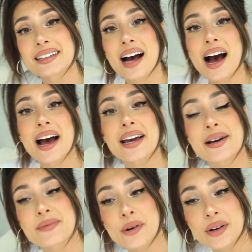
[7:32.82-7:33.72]
I
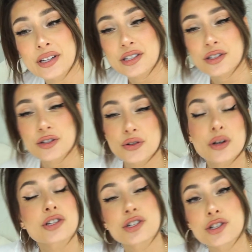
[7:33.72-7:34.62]
am going to
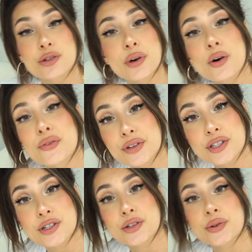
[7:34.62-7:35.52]
shoot over
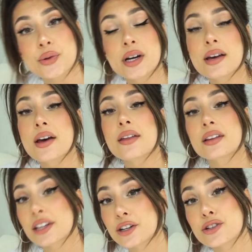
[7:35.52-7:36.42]
to the
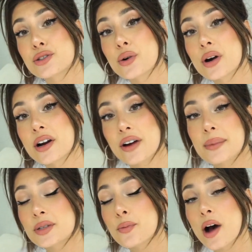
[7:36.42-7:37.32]
liquor store, grab
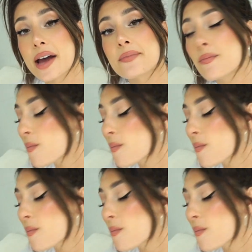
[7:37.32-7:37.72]
some wine,